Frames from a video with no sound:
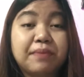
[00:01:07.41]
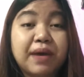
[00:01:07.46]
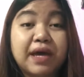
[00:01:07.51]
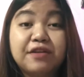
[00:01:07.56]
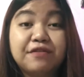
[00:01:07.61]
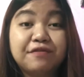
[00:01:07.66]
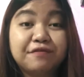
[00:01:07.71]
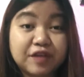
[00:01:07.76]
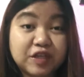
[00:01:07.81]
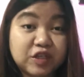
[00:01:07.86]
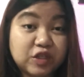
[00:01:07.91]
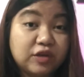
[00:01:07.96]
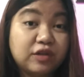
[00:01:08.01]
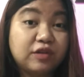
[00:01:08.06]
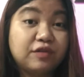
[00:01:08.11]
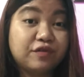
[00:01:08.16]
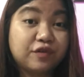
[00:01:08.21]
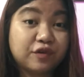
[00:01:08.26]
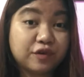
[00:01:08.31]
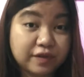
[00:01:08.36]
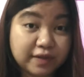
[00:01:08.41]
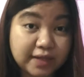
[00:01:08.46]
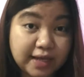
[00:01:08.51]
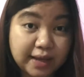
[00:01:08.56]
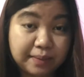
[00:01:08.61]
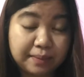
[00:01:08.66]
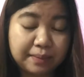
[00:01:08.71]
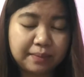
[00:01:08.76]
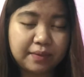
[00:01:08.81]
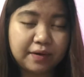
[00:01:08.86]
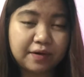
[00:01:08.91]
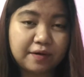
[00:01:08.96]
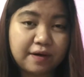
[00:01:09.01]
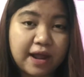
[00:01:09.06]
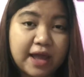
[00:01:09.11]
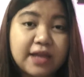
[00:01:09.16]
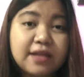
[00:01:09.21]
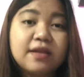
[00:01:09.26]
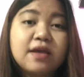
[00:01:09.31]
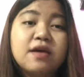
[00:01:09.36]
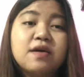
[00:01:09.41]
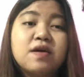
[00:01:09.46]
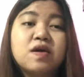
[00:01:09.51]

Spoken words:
beneficial for them, right?